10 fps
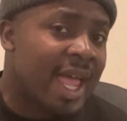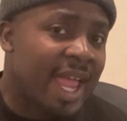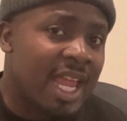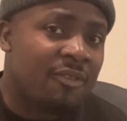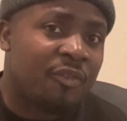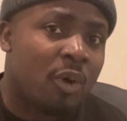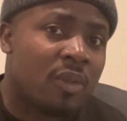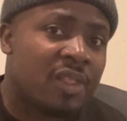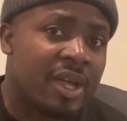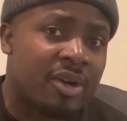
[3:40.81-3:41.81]
hateful
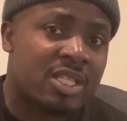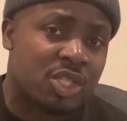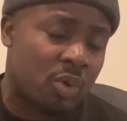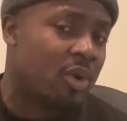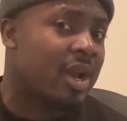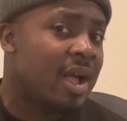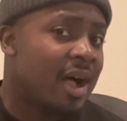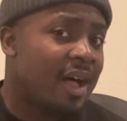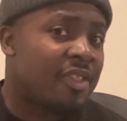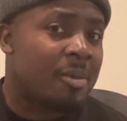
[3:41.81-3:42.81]
lyrics toward
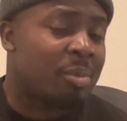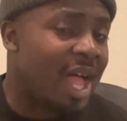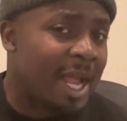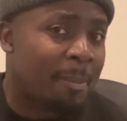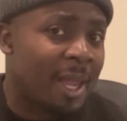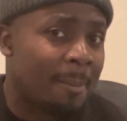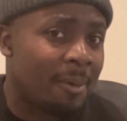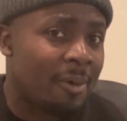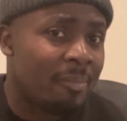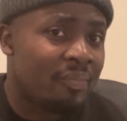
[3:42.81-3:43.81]
other black
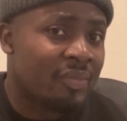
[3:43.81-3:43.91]
people.